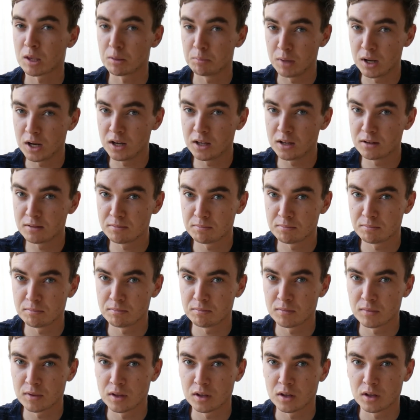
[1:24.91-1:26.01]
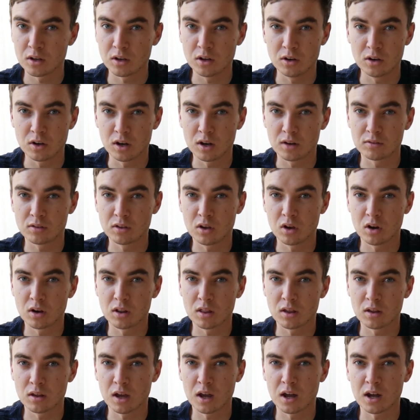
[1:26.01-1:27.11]
Meaning, you don't have to go to
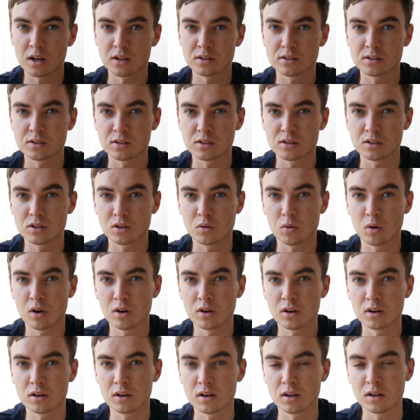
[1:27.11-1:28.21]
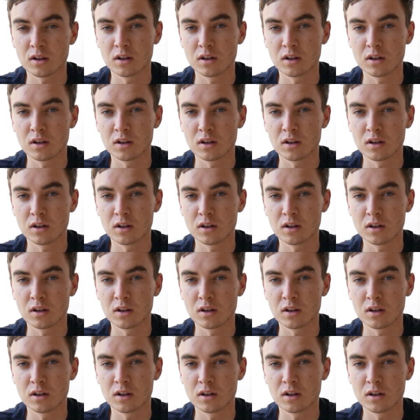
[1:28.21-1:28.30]
the house to quote it.